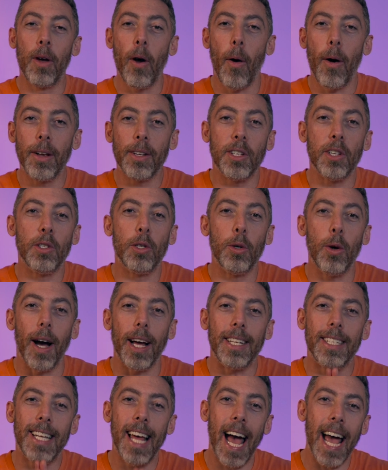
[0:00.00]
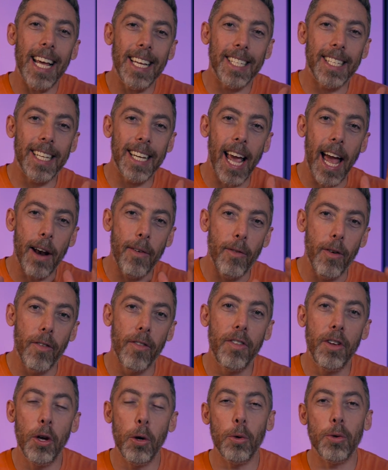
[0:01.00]
going to do a tasting and
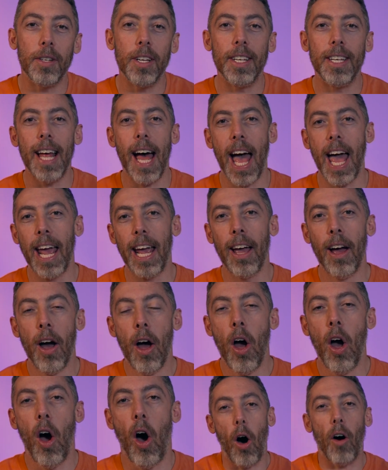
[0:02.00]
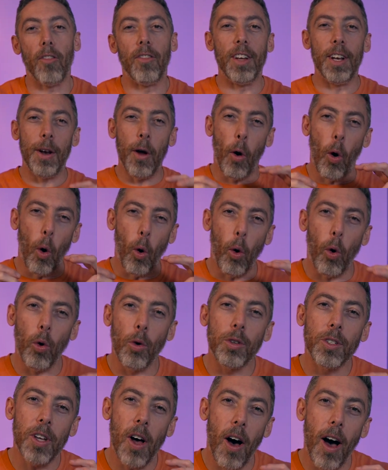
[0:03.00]
review today of an
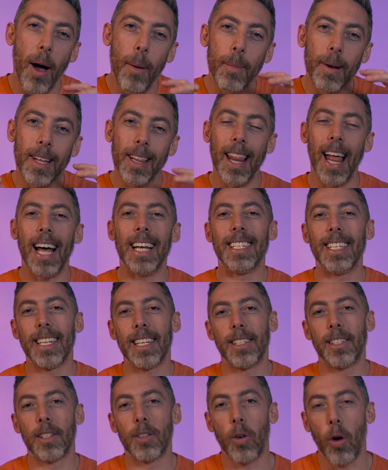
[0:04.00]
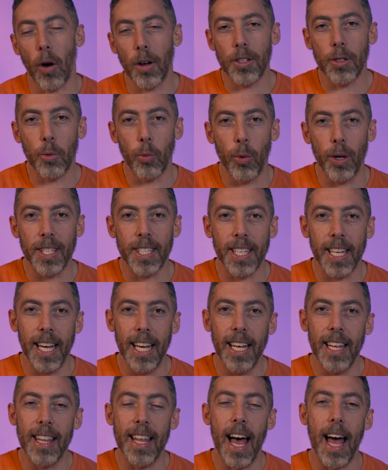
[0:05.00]
all-time classic Scotch
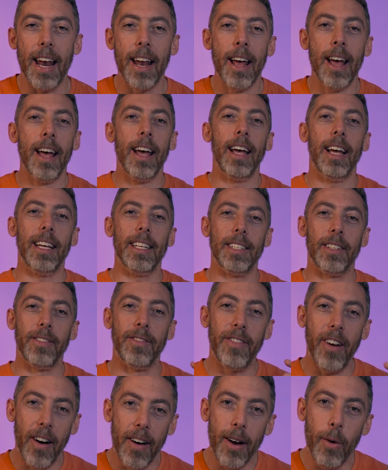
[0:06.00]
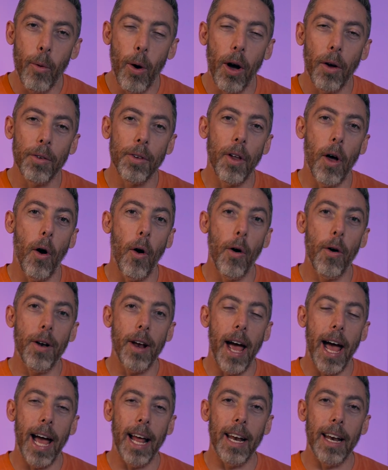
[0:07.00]
whiskey that is very well known
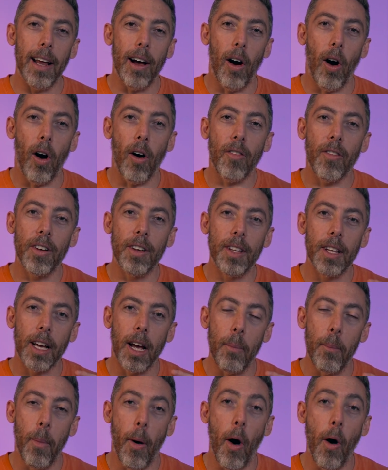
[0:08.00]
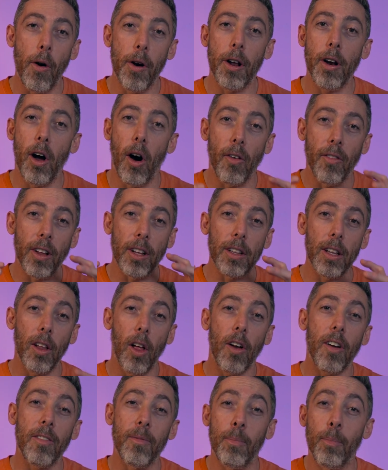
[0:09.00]
and often the component of a
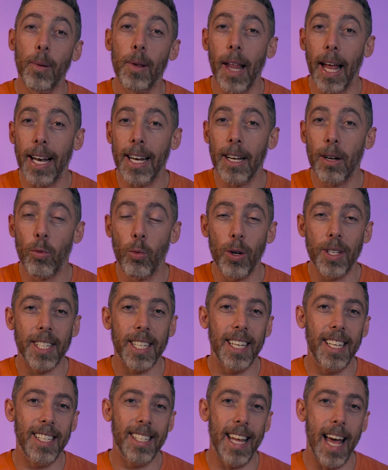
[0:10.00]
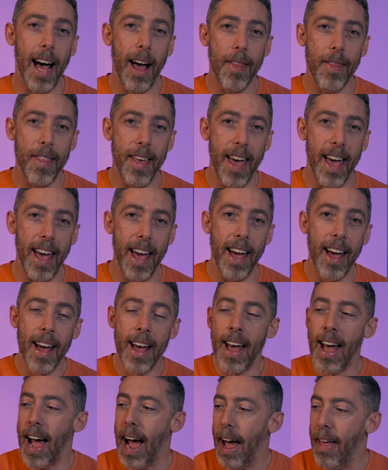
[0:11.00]
lot of blended whiskies out there.
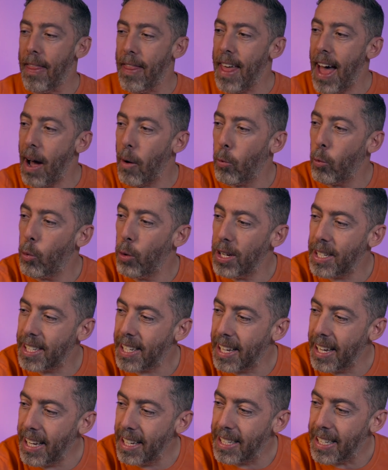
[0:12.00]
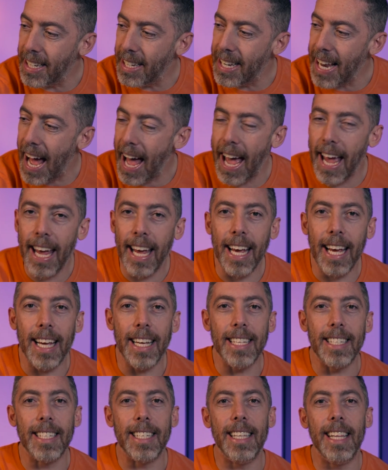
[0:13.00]
And that whiskey today
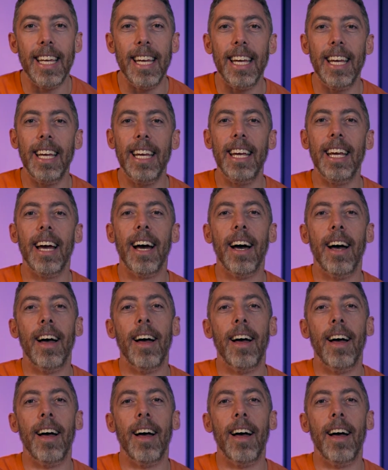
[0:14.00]
is the